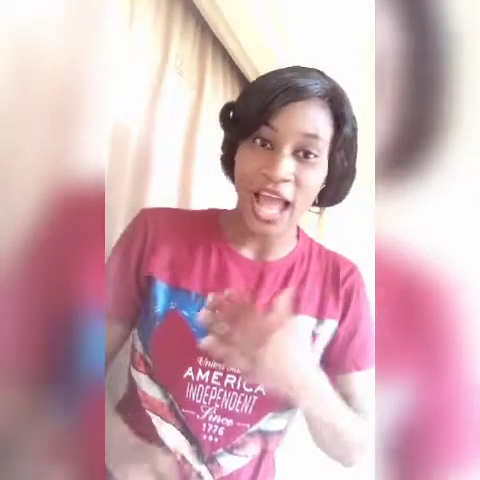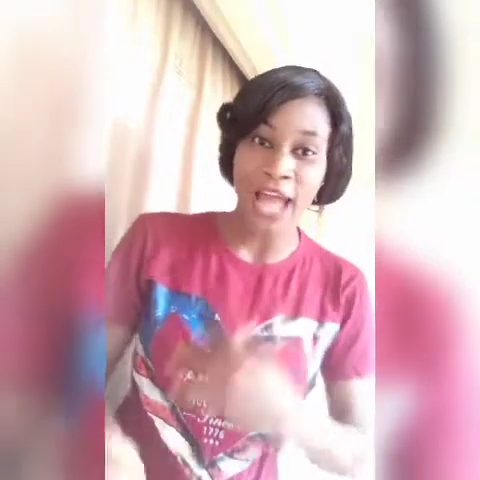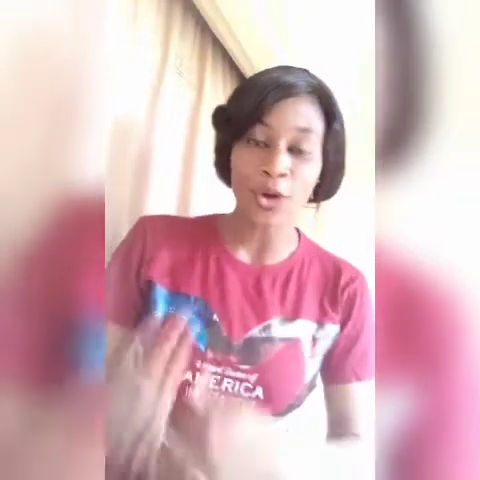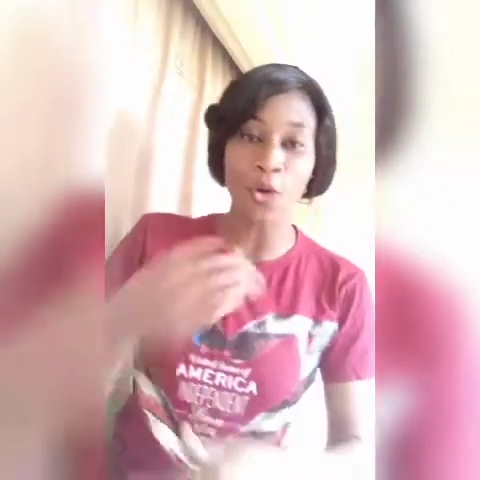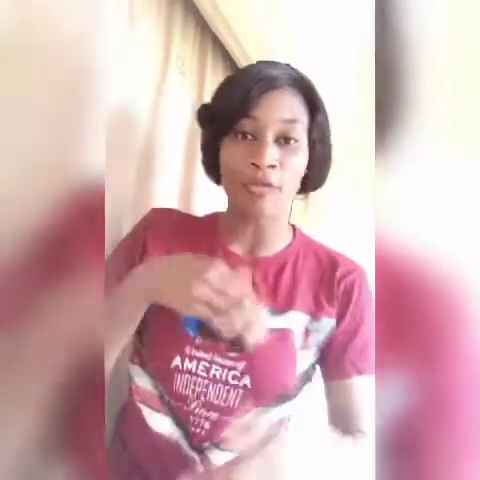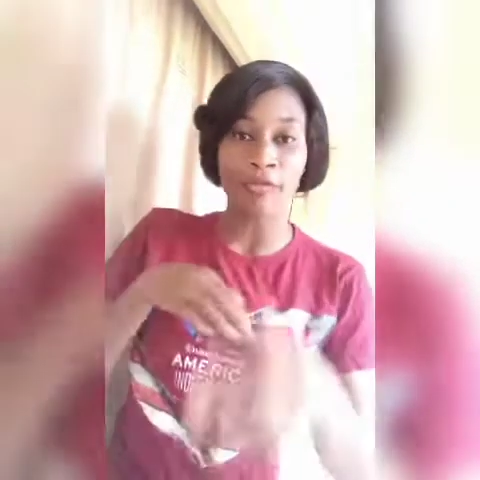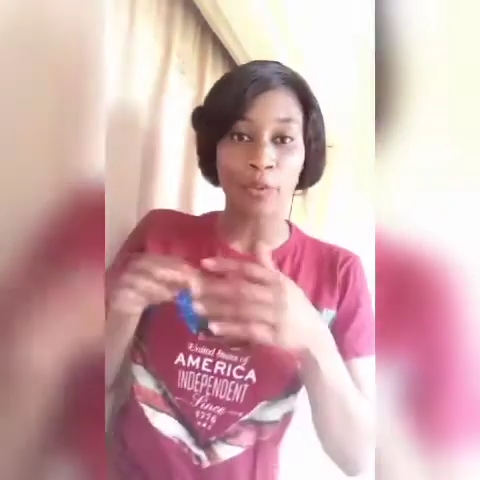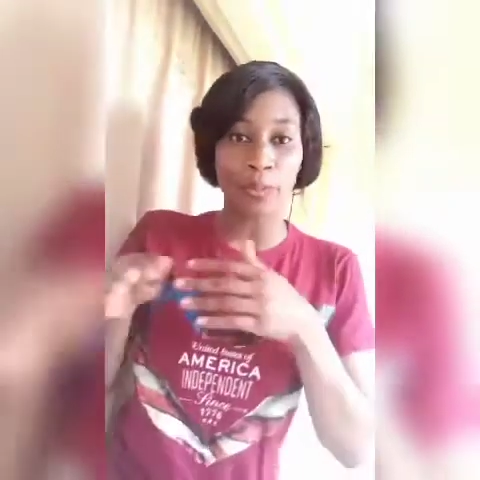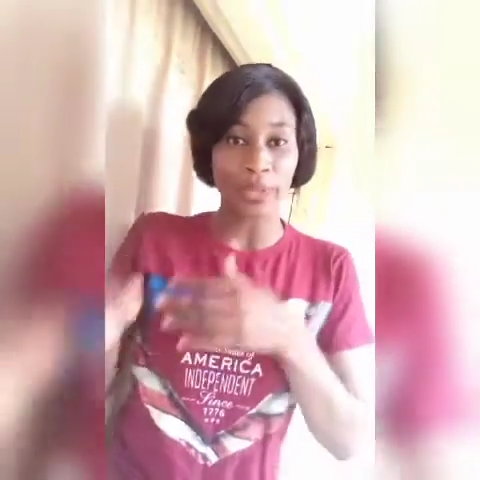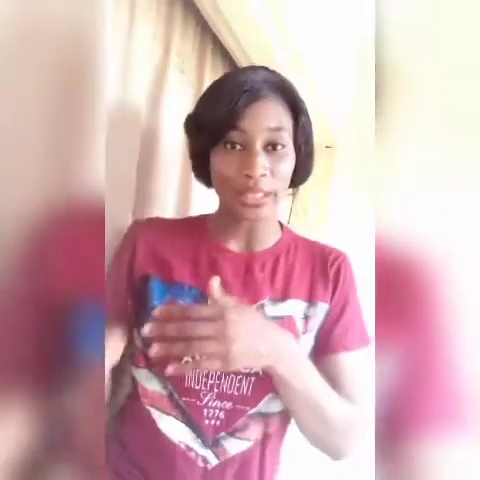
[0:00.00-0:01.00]
and
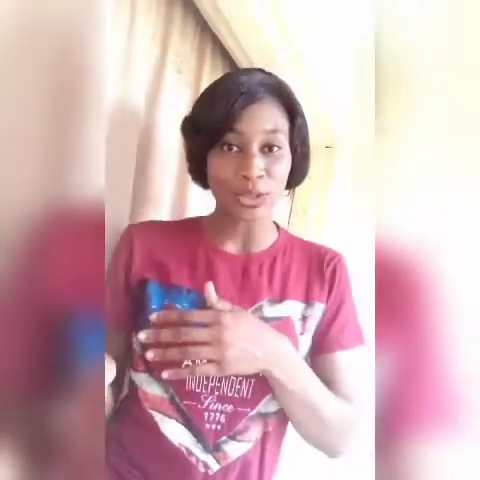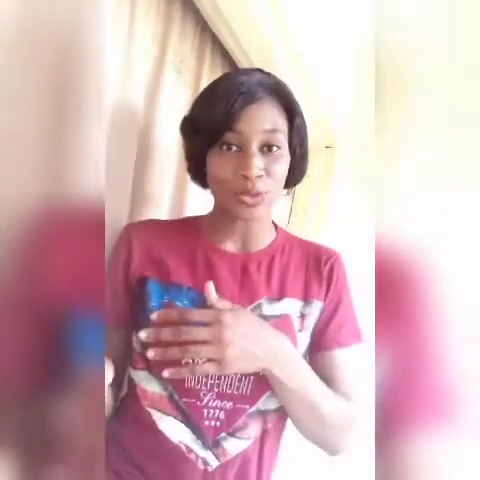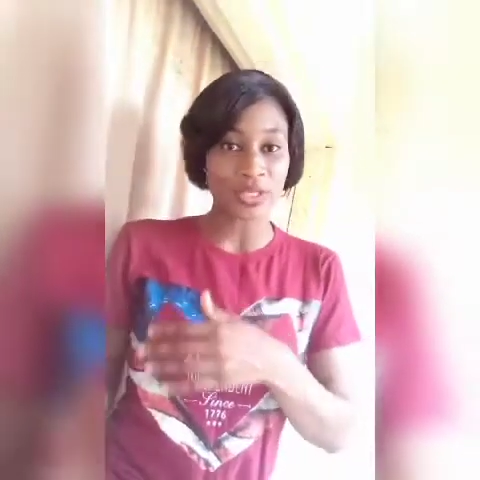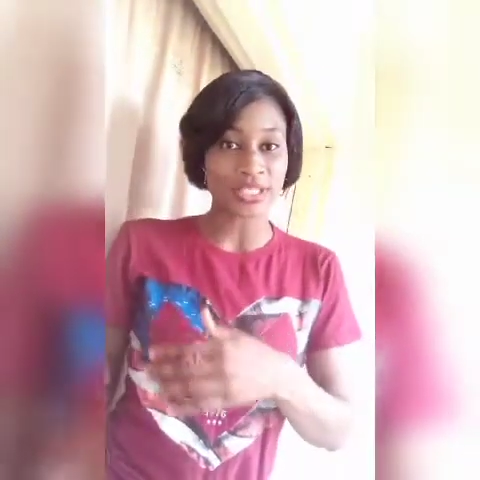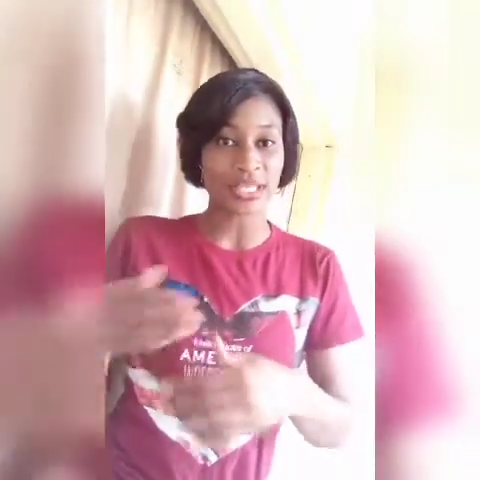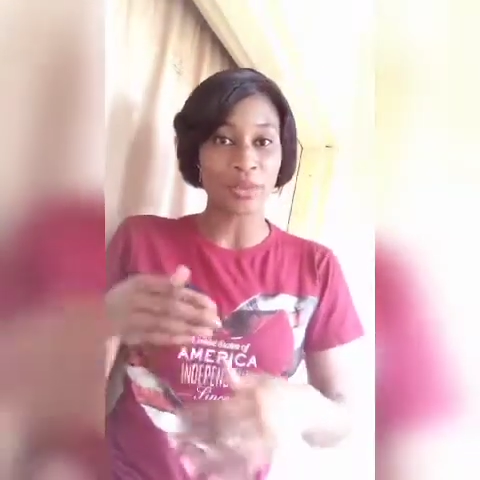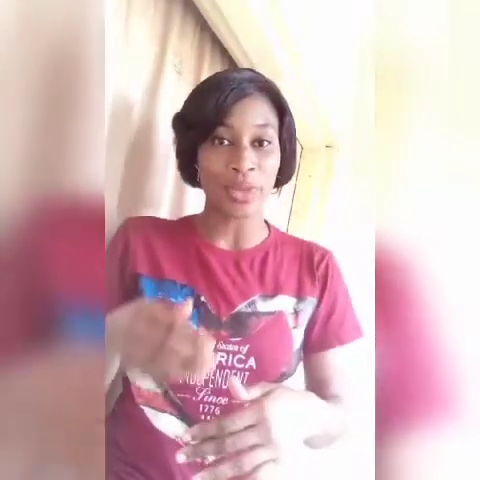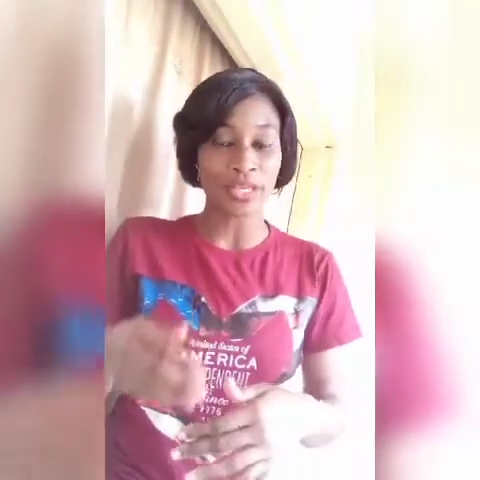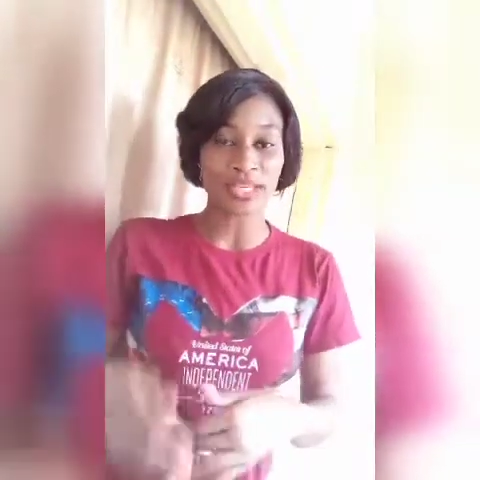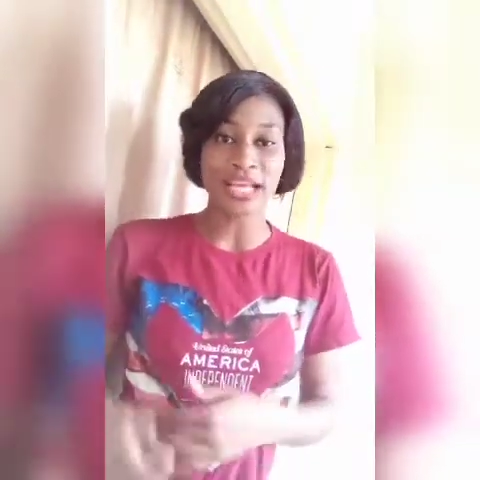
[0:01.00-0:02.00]
conforming to His
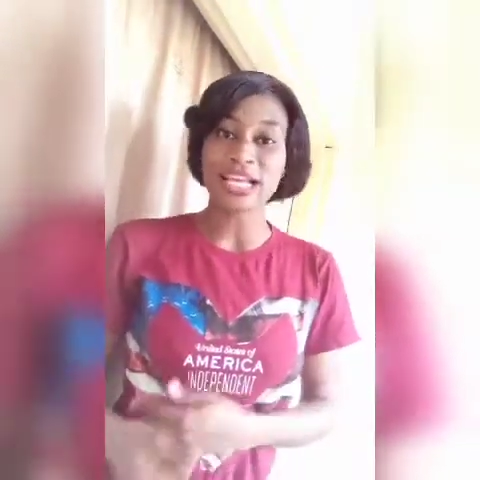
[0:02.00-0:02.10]
image